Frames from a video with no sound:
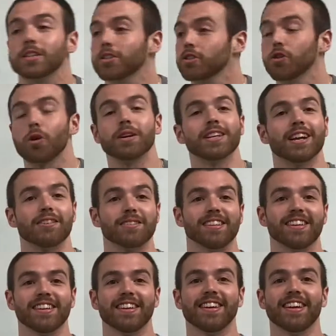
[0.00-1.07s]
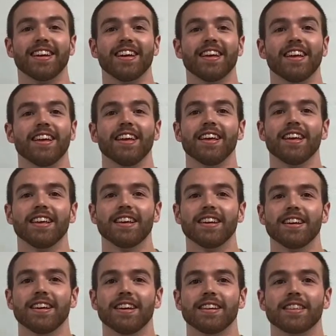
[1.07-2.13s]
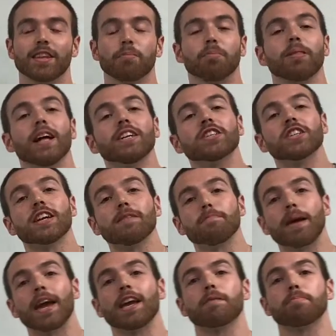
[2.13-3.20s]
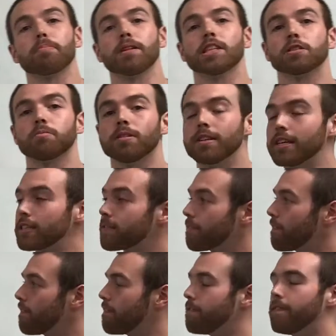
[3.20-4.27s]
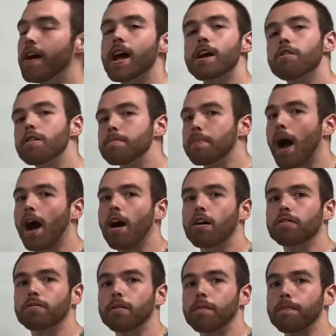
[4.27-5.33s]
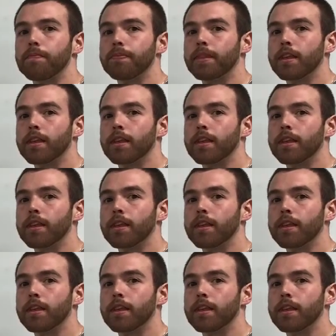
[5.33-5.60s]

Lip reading: extraordinary. The pleasure and pain principle is very powerful